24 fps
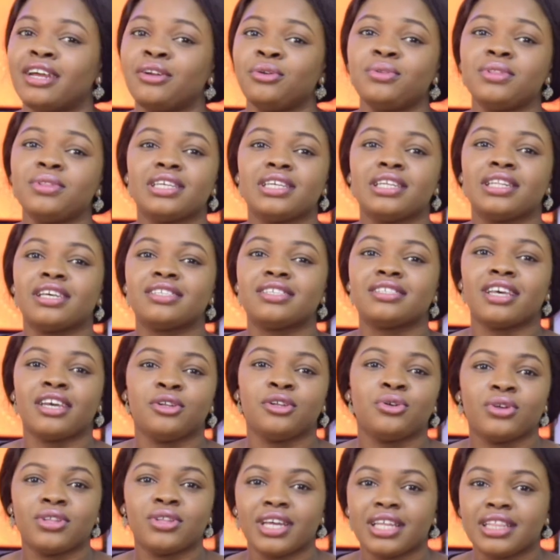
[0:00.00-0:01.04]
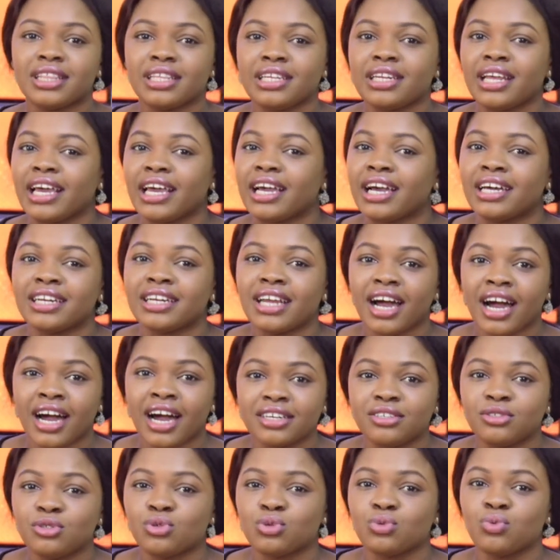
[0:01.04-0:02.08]
don't think there's any other thing I can
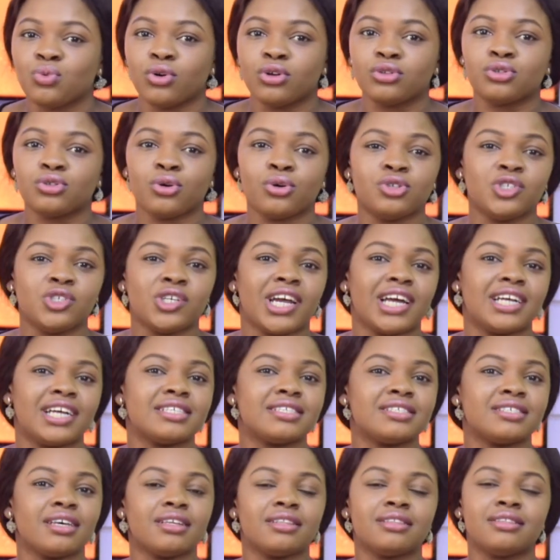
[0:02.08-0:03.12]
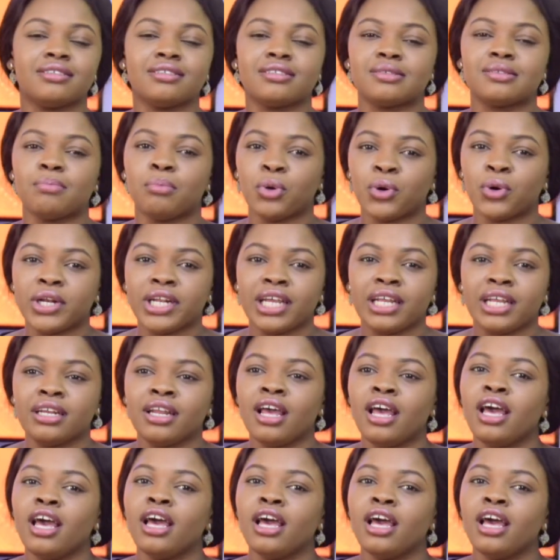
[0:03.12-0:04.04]
add to what Audrey has said this morning.